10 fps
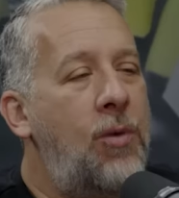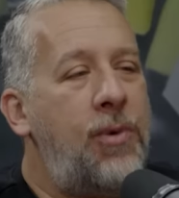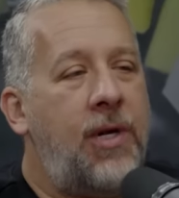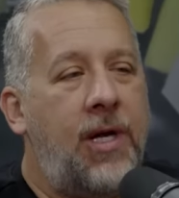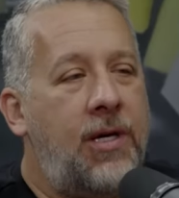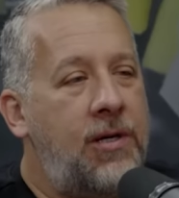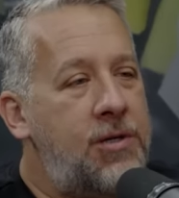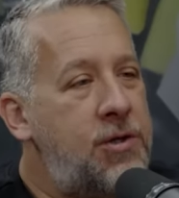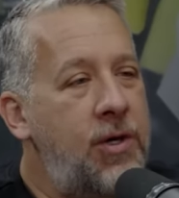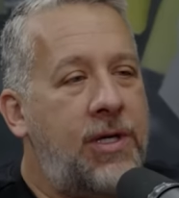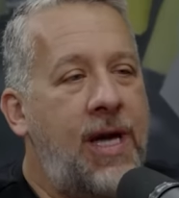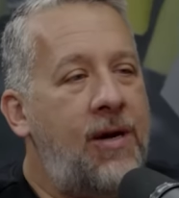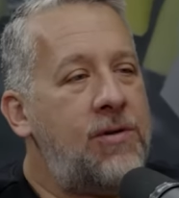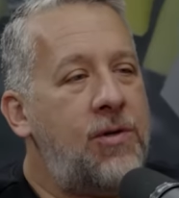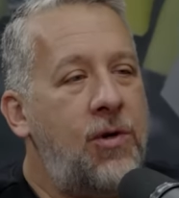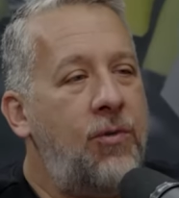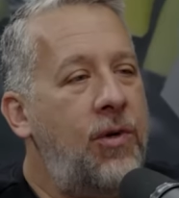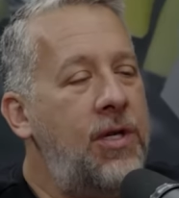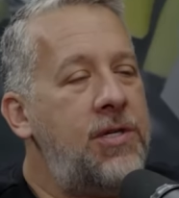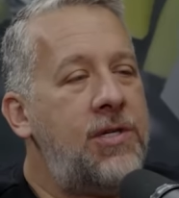up in like a strict household,
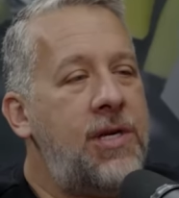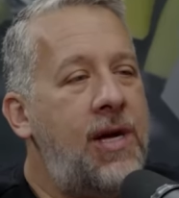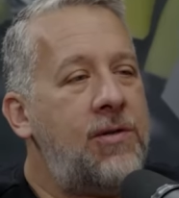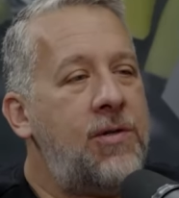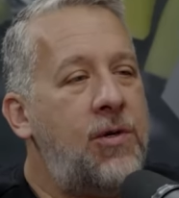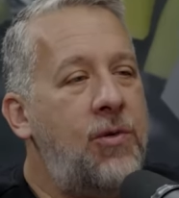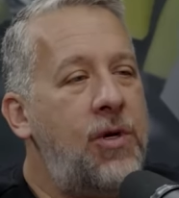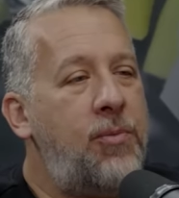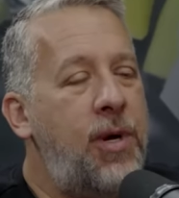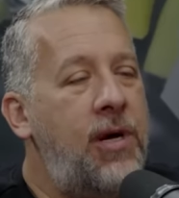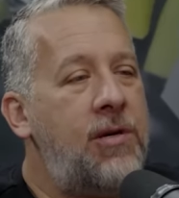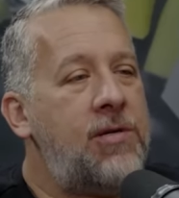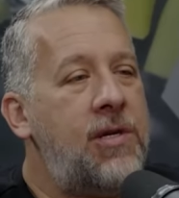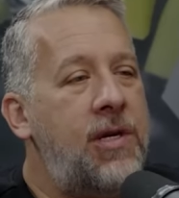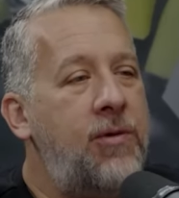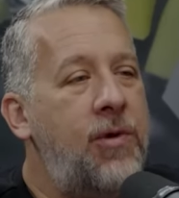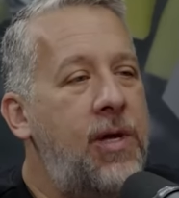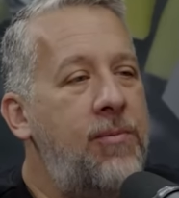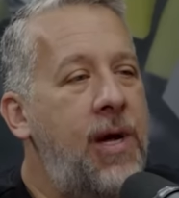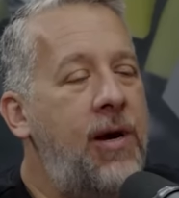religious household? What are your parents like? Were
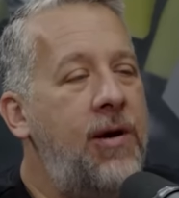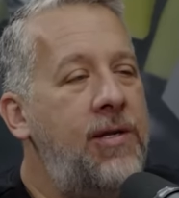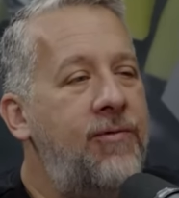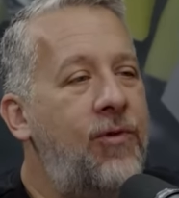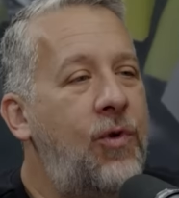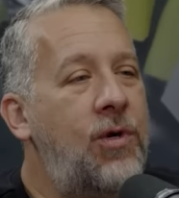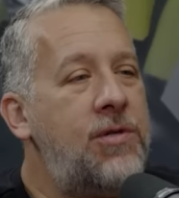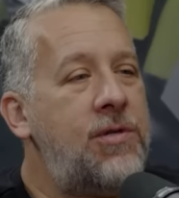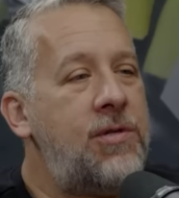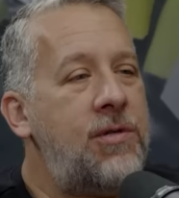they married, divorced?